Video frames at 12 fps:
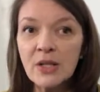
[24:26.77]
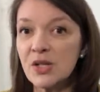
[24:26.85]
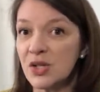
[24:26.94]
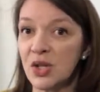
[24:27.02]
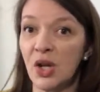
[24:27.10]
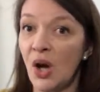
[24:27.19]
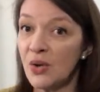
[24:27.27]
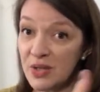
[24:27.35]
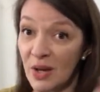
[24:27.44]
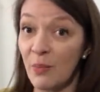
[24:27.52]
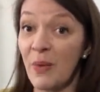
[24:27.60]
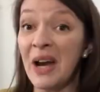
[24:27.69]
just to go
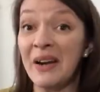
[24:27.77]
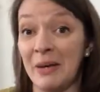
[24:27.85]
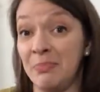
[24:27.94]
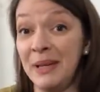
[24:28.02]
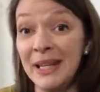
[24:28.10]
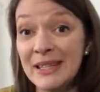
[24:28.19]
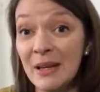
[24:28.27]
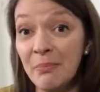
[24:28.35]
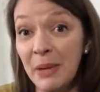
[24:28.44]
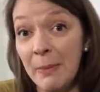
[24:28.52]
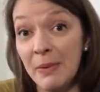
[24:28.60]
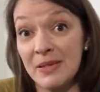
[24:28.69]
somewhere and meet some people,